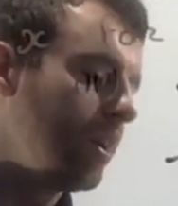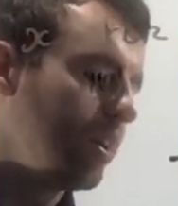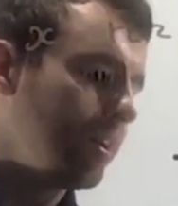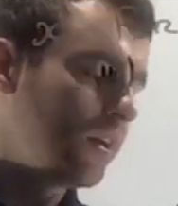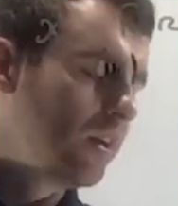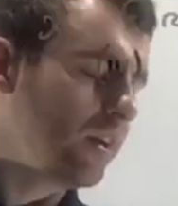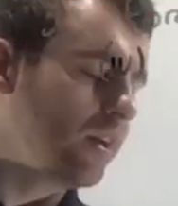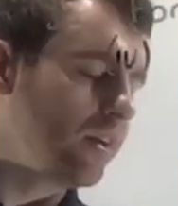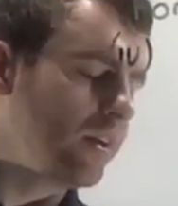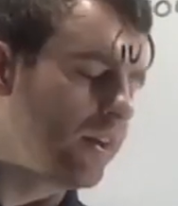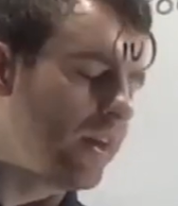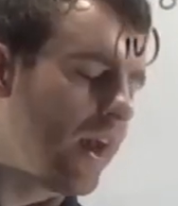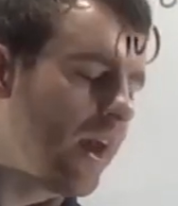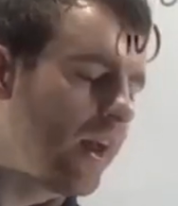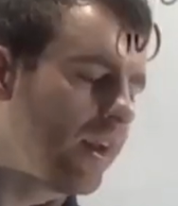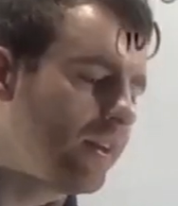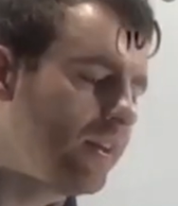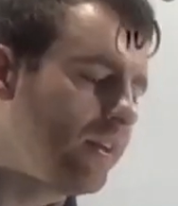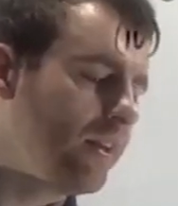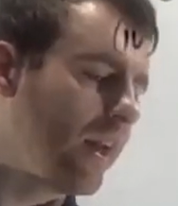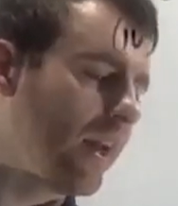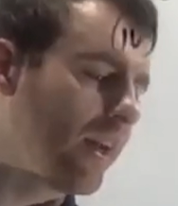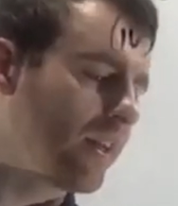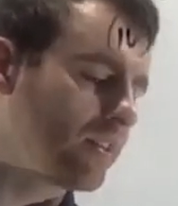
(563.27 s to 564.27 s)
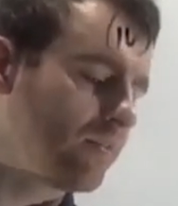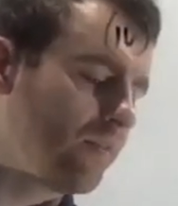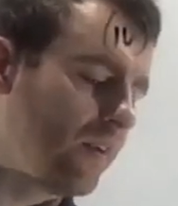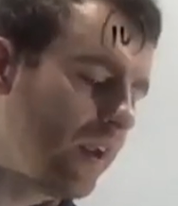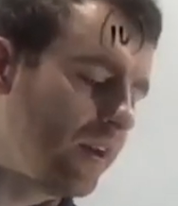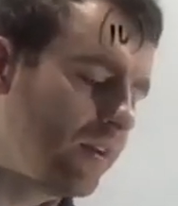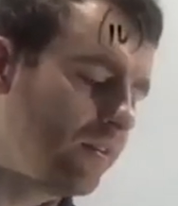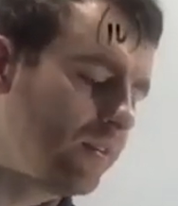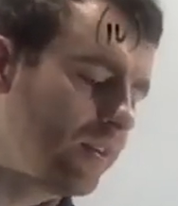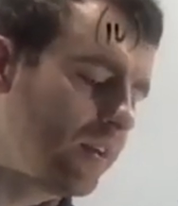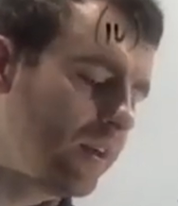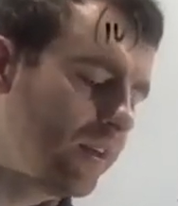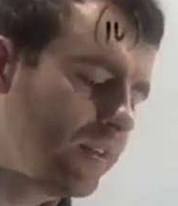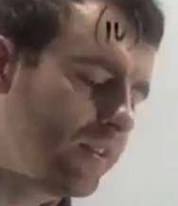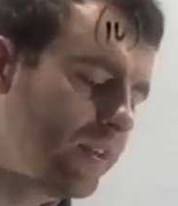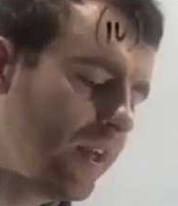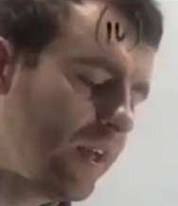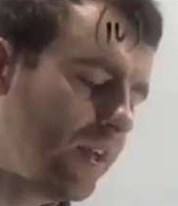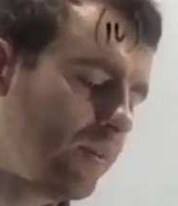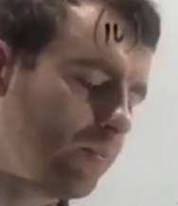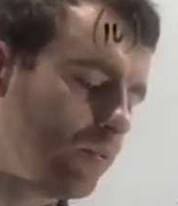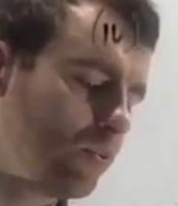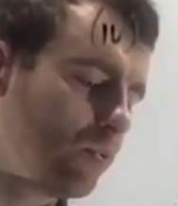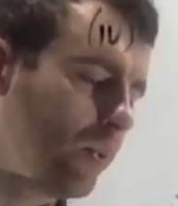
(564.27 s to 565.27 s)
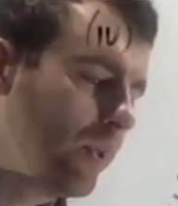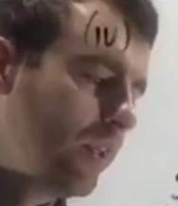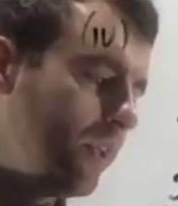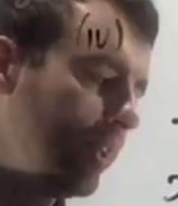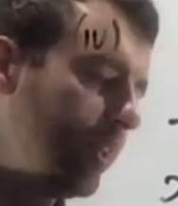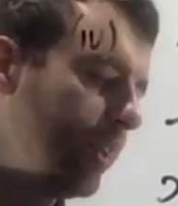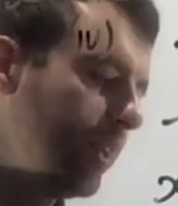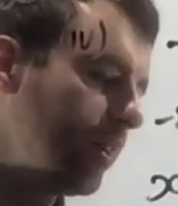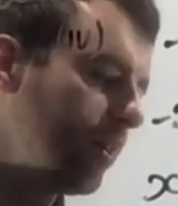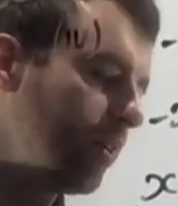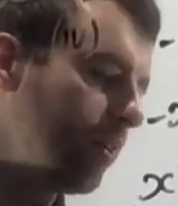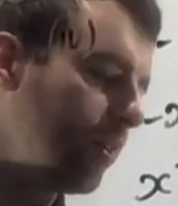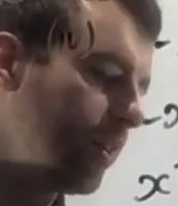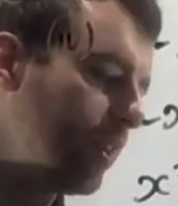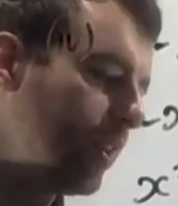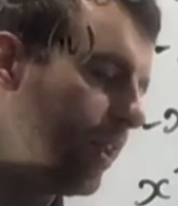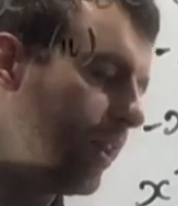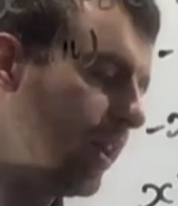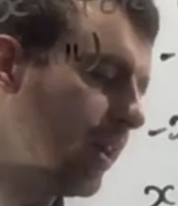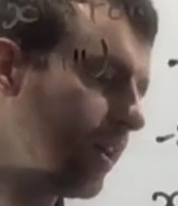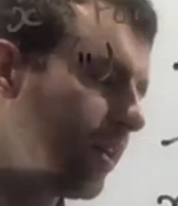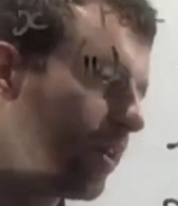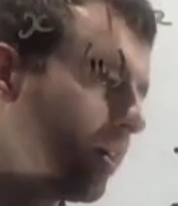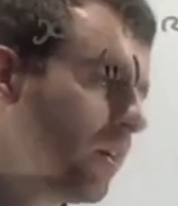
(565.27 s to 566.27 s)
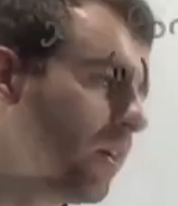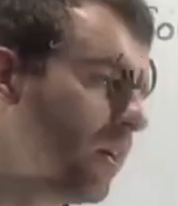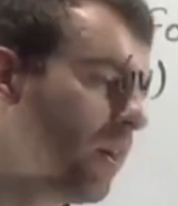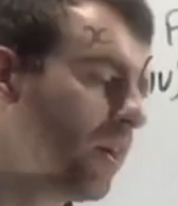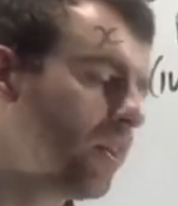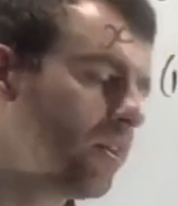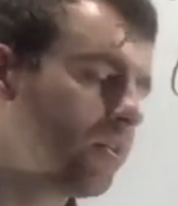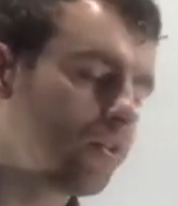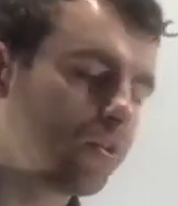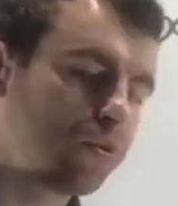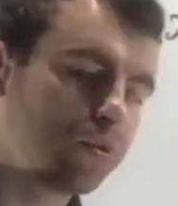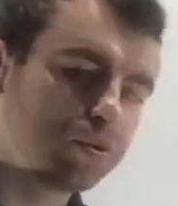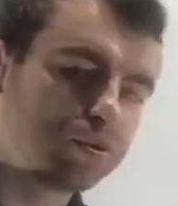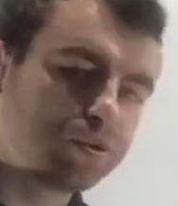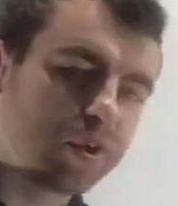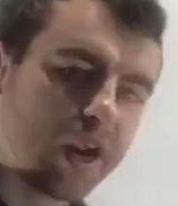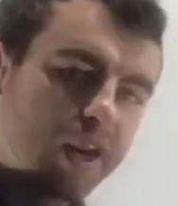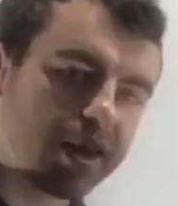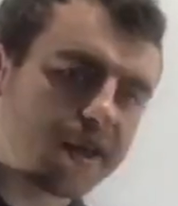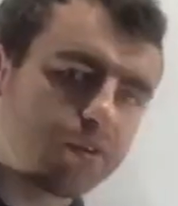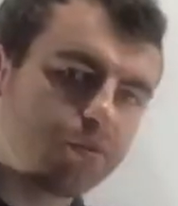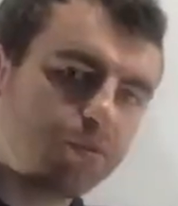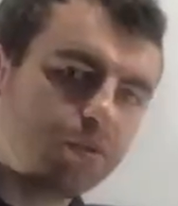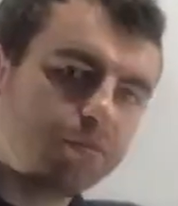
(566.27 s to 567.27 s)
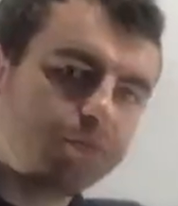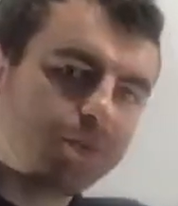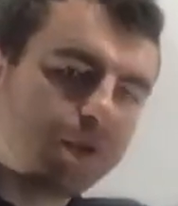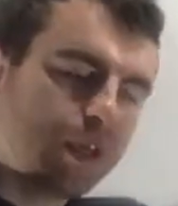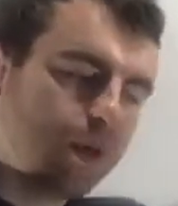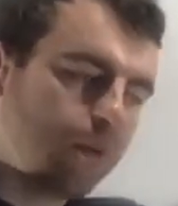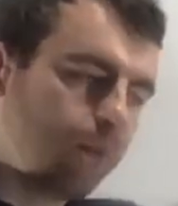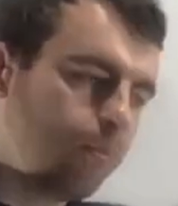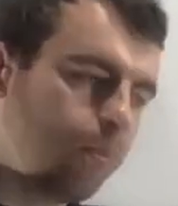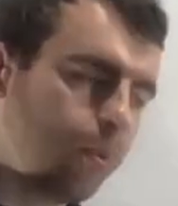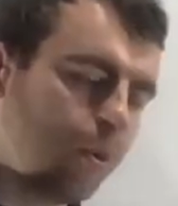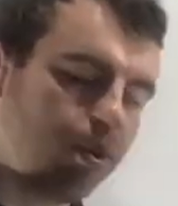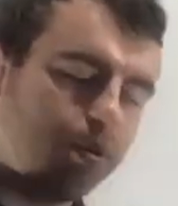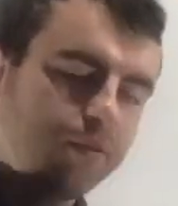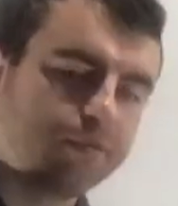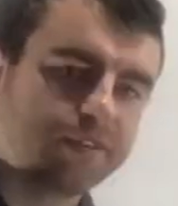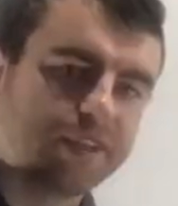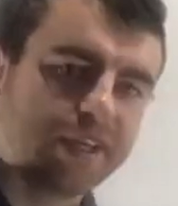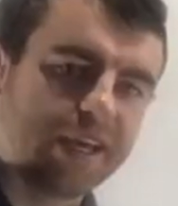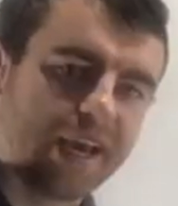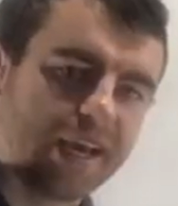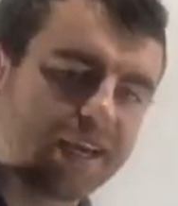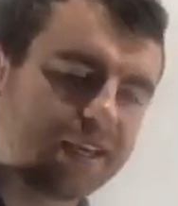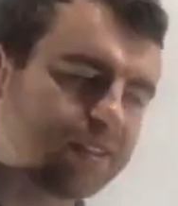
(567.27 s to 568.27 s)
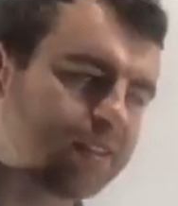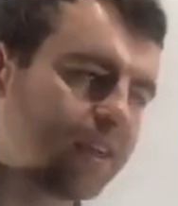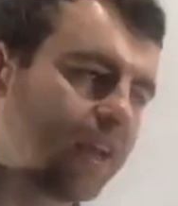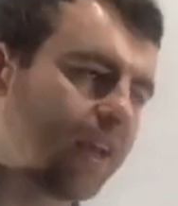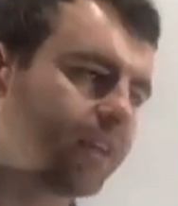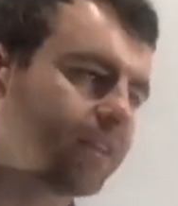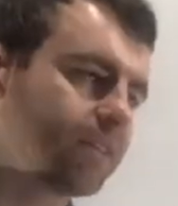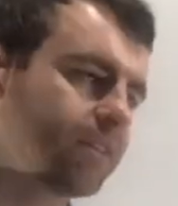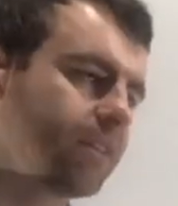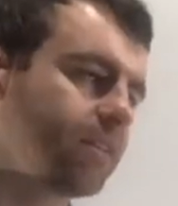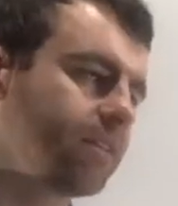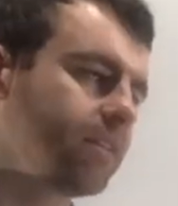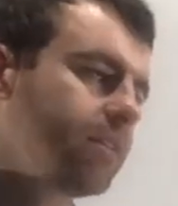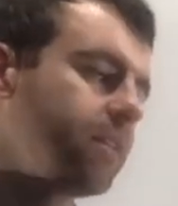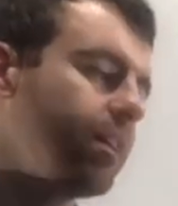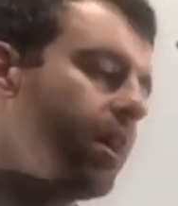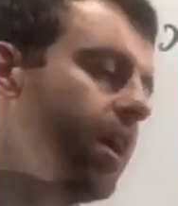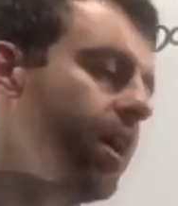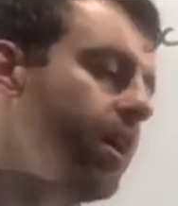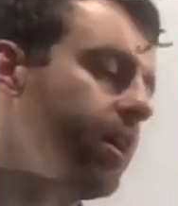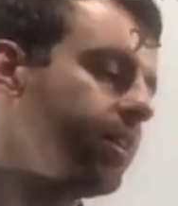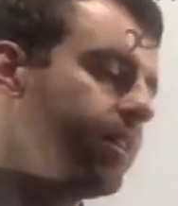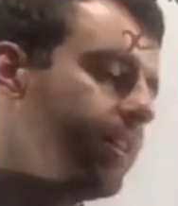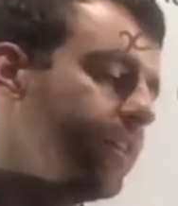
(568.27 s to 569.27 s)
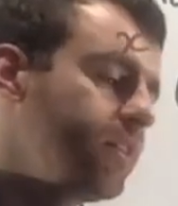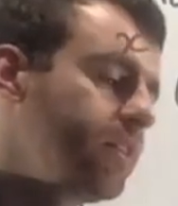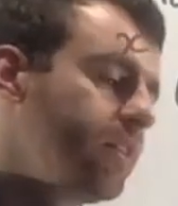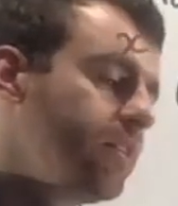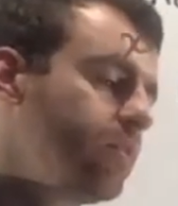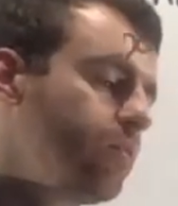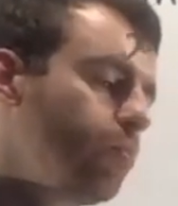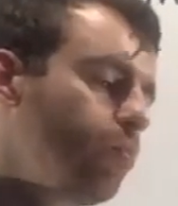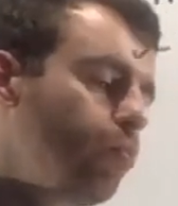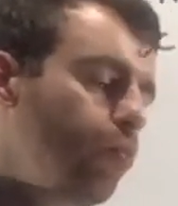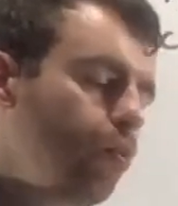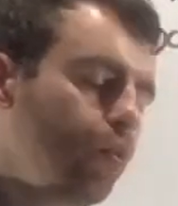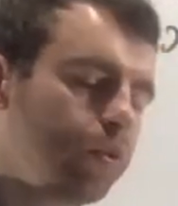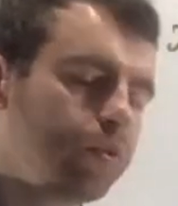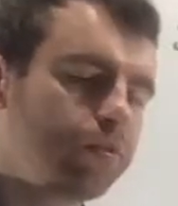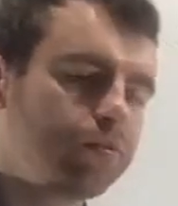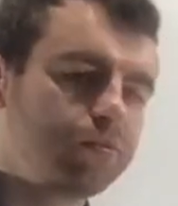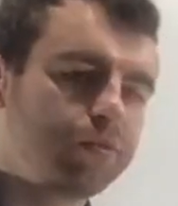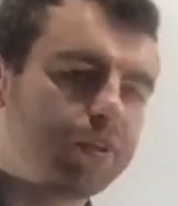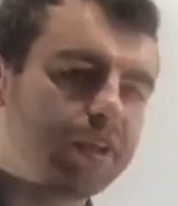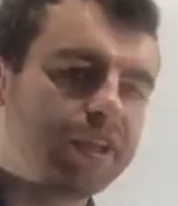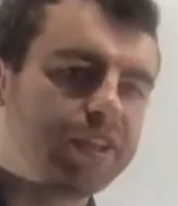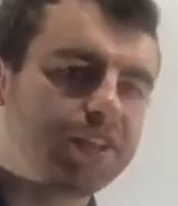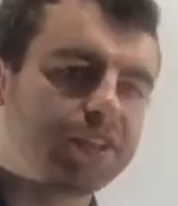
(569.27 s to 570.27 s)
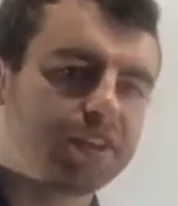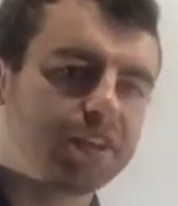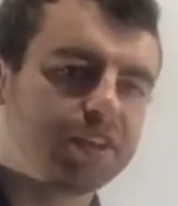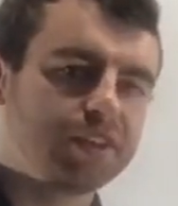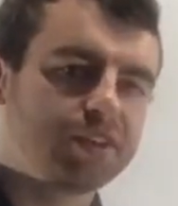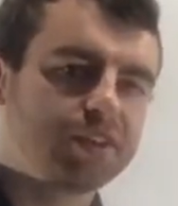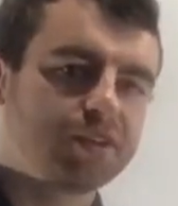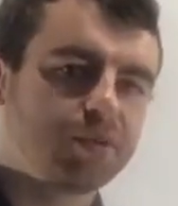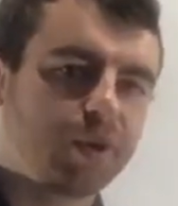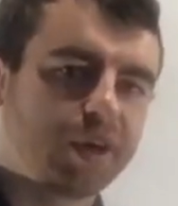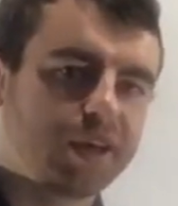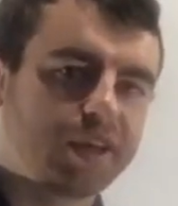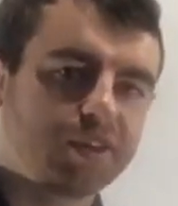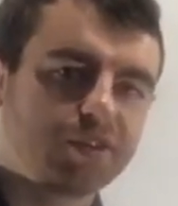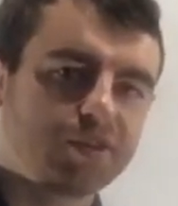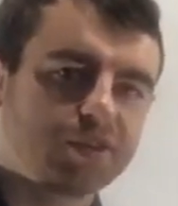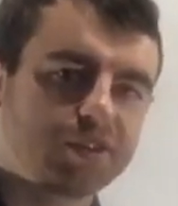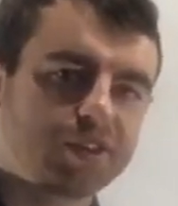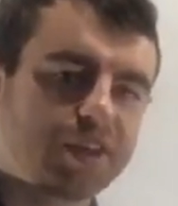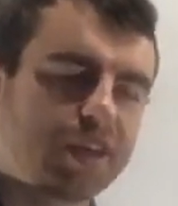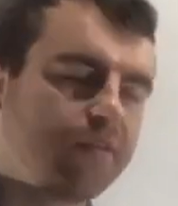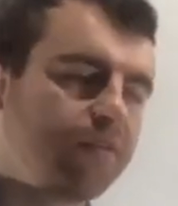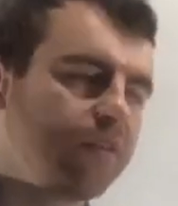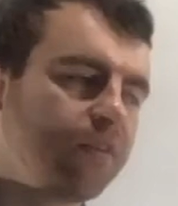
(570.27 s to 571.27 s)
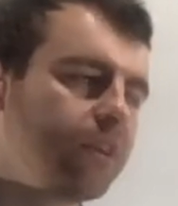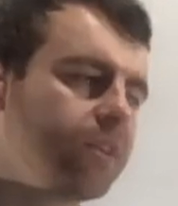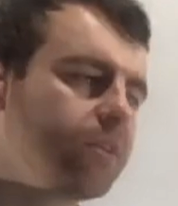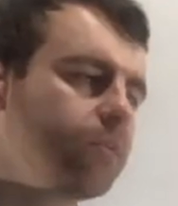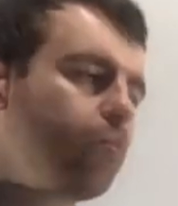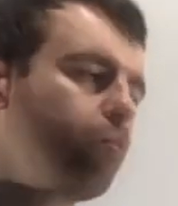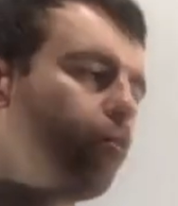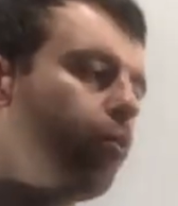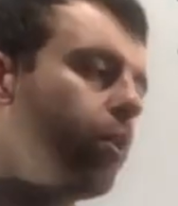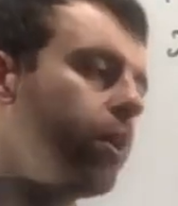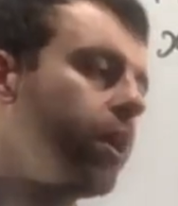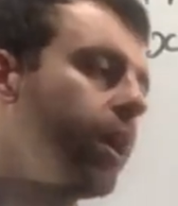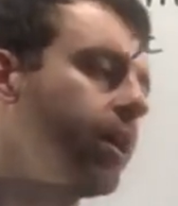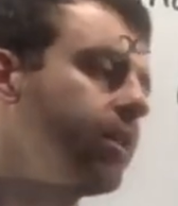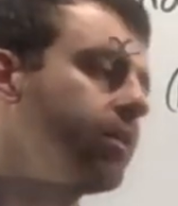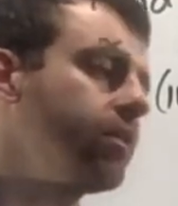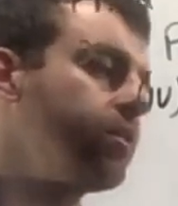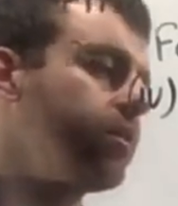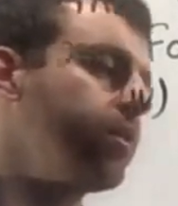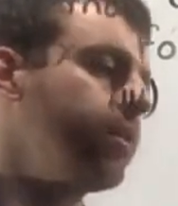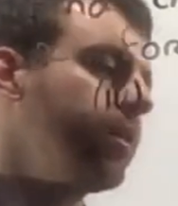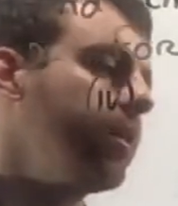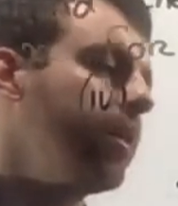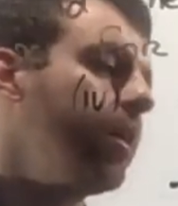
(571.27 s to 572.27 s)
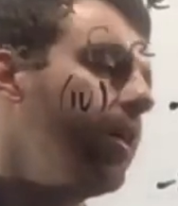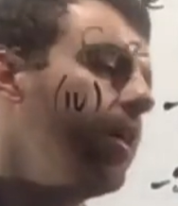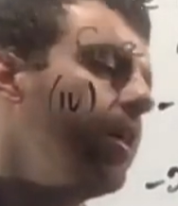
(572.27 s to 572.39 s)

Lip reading: Clearly any x value that I take between here and here, the quadratic will be above the x-axis. This is one region, so I can just give it as one answer.